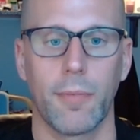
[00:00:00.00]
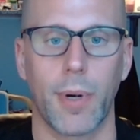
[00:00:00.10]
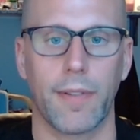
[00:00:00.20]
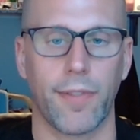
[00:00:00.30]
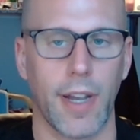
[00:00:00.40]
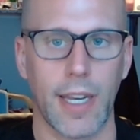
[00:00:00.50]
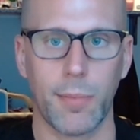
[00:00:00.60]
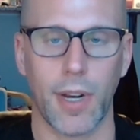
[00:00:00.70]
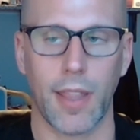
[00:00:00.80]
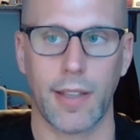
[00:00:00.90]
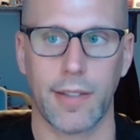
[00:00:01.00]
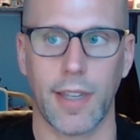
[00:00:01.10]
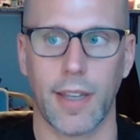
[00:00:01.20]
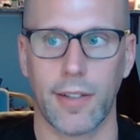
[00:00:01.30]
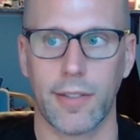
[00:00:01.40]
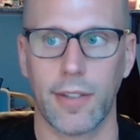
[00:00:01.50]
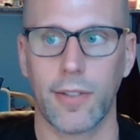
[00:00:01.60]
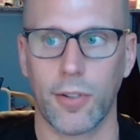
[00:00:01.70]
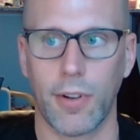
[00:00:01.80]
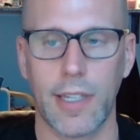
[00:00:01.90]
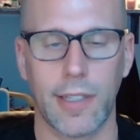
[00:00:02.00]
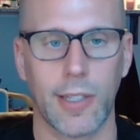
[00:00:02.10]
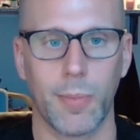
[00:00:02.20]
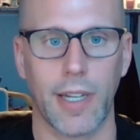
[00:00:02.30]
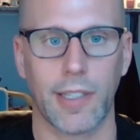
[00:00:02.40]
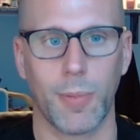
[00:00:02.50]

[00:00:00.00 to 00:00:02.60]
But for anybody that's seeing just these crazy spikes,